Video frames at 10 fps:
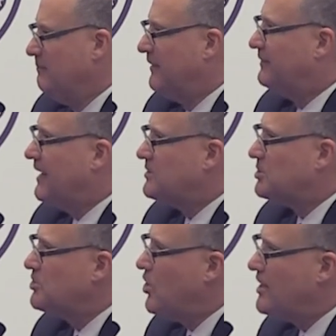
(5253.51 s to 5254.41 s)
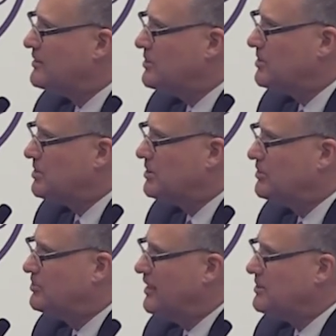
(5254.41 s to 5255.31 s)
but that's not to
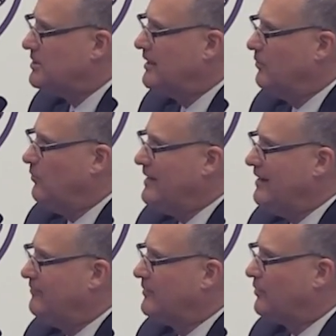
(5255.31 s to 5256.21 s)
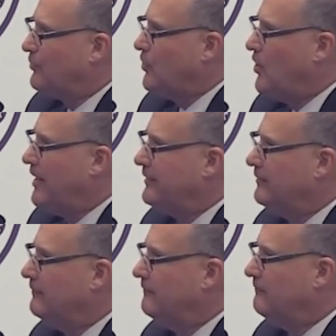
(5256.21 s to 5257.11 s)
suggest that we haven't thought
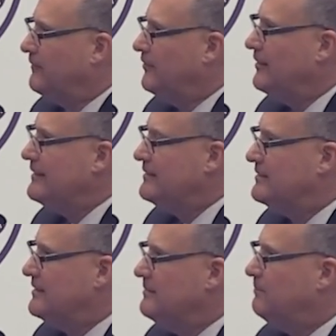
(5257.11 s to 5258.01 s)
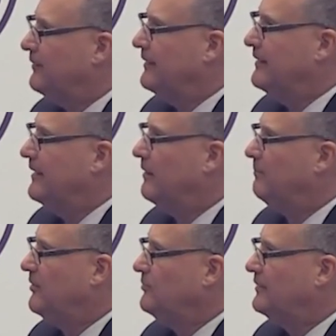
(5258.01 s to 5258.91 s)
very deeply
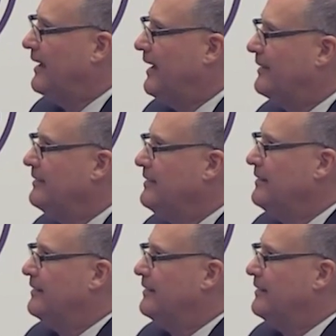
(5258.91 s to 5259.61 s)
about that.